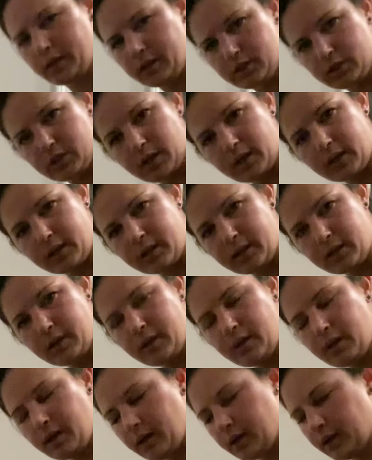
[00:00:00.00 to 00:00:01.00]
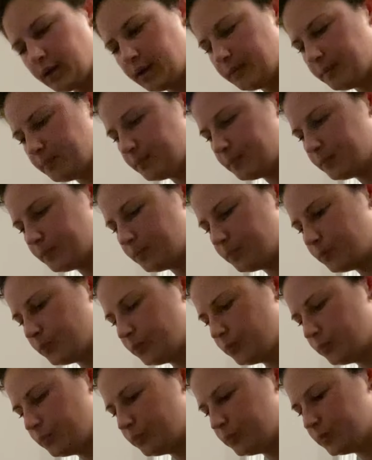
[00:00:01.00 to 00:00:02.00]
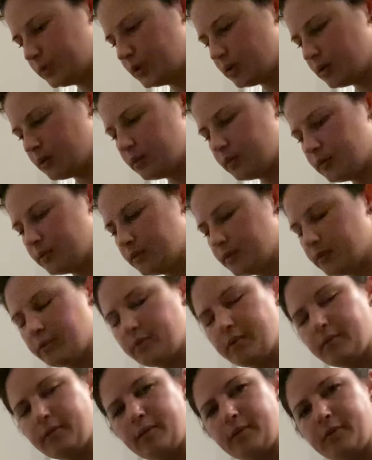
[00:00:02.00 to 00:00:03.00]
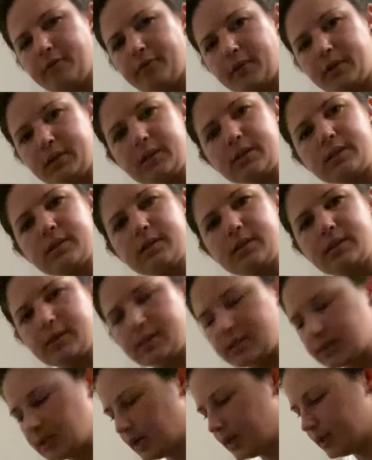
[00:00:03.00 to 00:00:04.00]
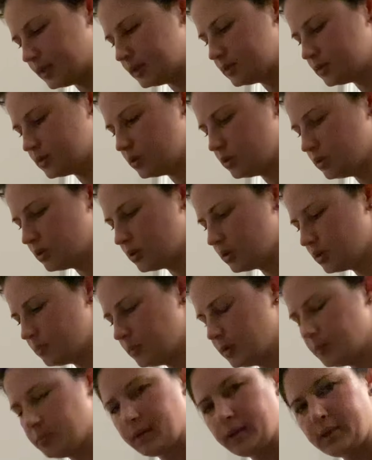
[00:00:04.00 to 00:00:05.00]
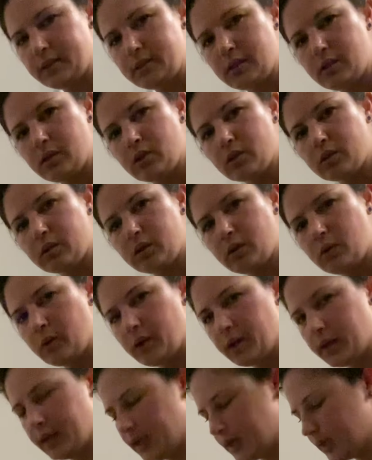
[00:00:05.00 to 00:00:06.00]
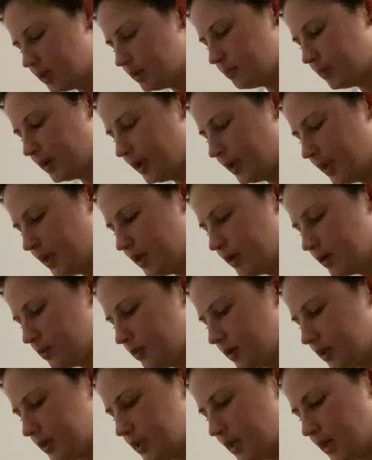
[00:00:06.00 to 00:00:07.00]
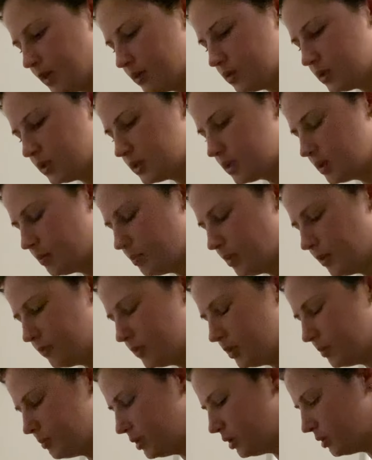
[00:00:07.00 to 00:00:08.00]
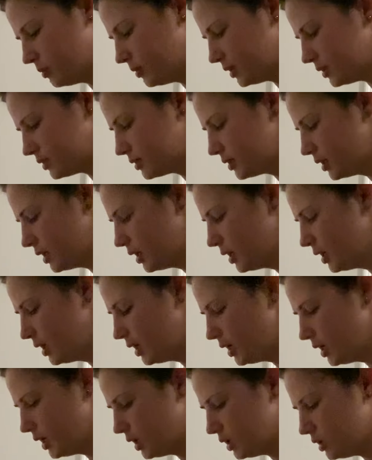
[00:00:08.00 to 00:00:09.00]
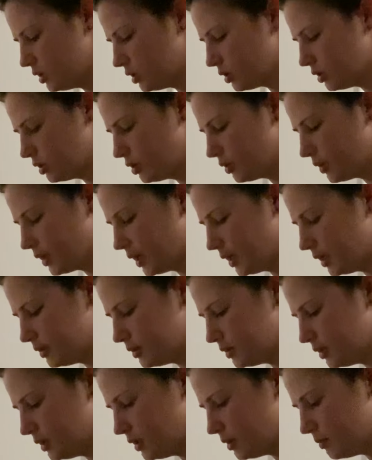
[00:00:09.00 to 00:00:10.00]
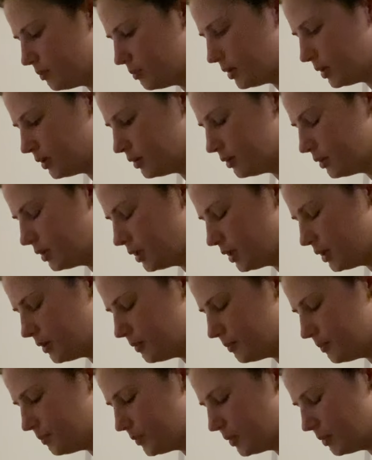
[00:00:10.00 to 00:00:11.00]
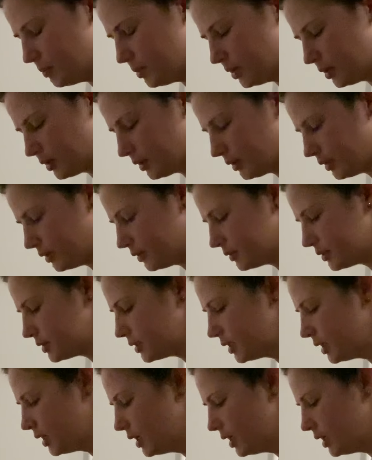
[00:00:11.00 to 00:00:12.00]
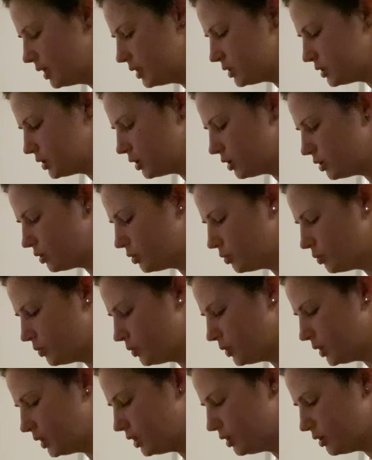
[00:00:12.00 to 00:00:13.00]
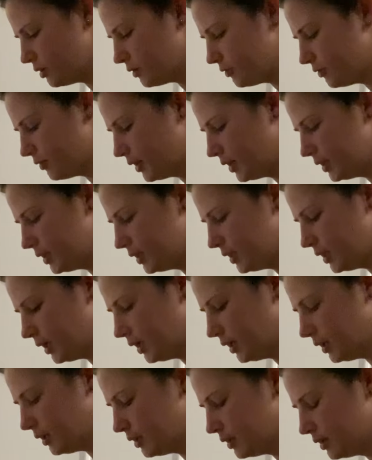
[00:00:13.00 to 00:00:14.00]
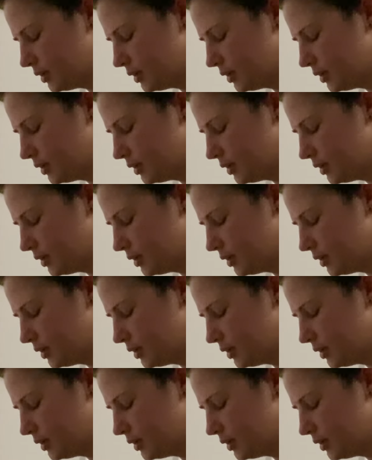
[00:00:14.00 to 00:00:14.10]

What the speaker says: check the fundus size. So you're going to be placing your lower hand by anchoring down just above the pubis, and you're going to locate the umbilicus. So when you're finding,